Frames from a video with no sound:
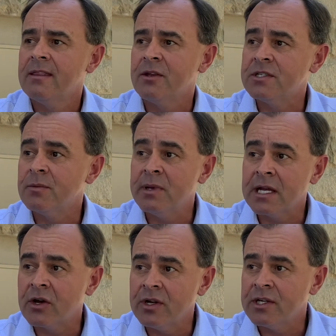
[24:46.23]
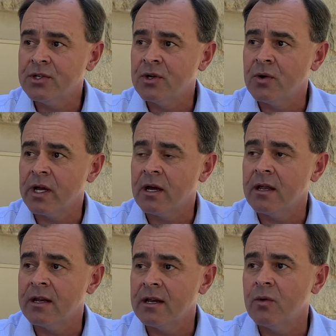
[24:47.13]
There's a bigger issue going
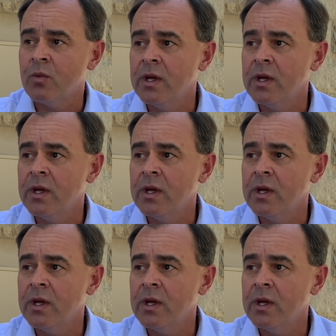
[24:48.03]
on here.